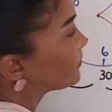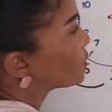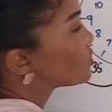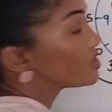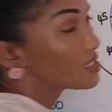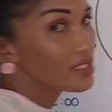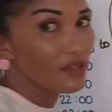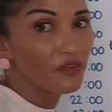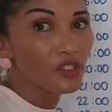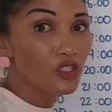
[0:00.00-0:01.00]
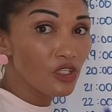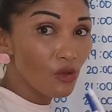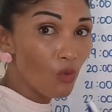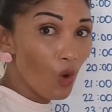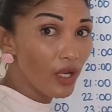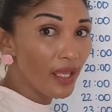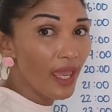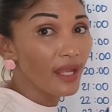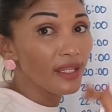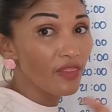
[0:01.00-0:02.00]
to see the difference in the morning
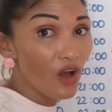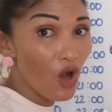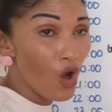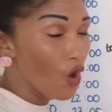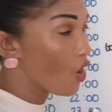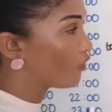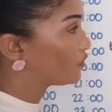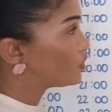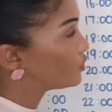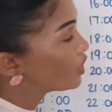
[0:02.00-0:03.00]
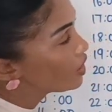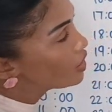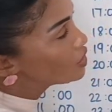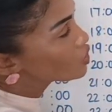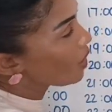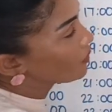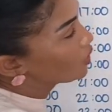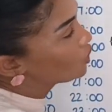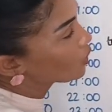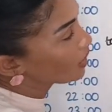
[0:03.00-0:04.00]
and in the afternoon. So I'm
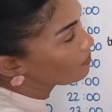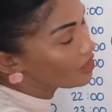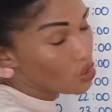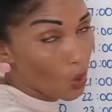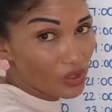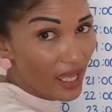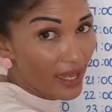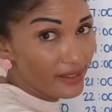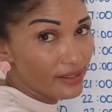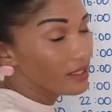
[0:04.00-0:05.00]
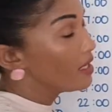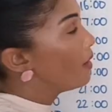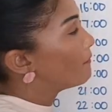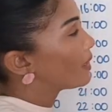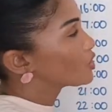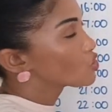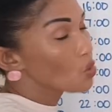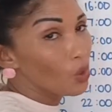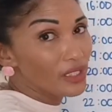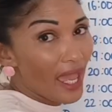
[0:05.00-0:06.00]
going to look at my shorthand. My
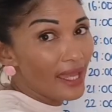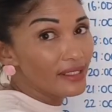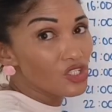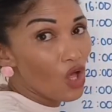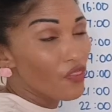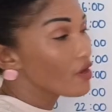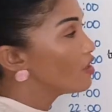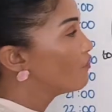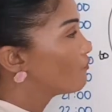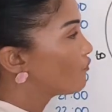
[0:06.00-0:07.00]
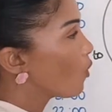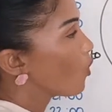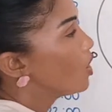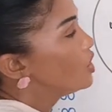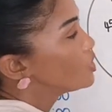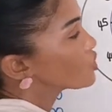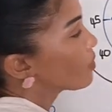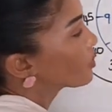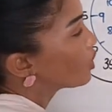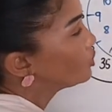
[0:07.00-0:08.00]
shorthand is on the 4. So
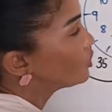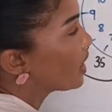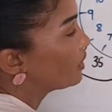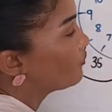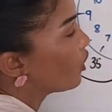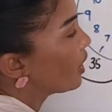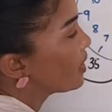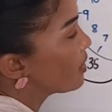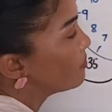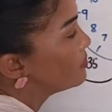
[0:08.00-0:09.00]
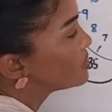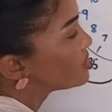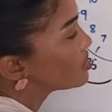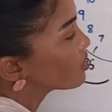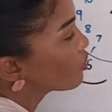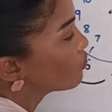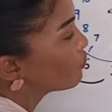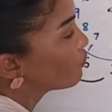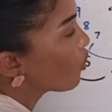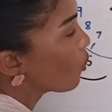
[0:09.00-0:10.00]
I'm going to write for AM
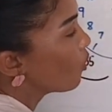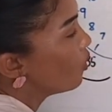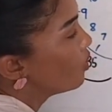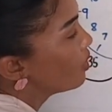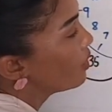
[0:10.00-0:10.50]
04